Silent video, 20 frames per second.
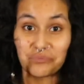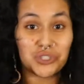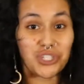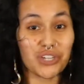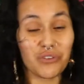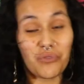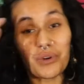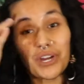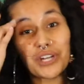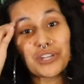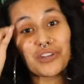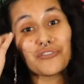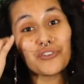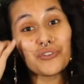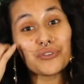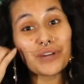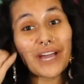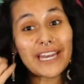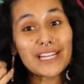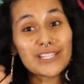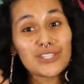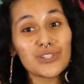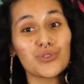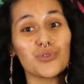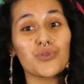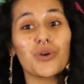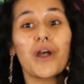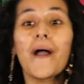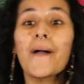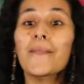Whichever one you feel guided
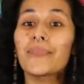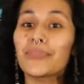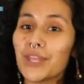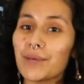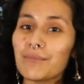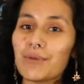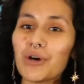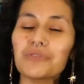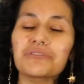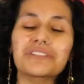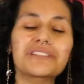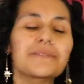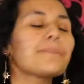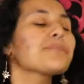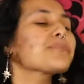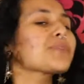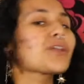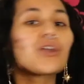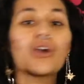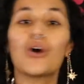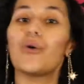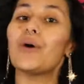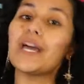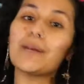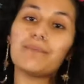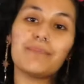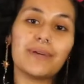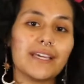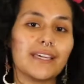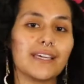to the most, go
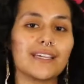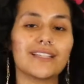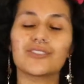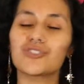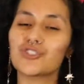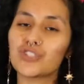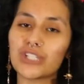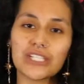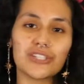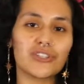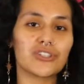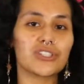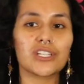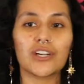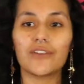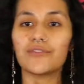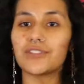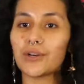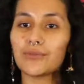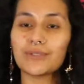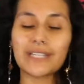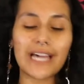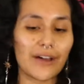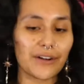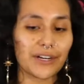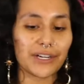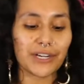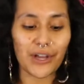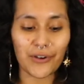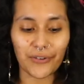ahead and pick it. Trust yourself, don't
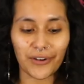doubt it.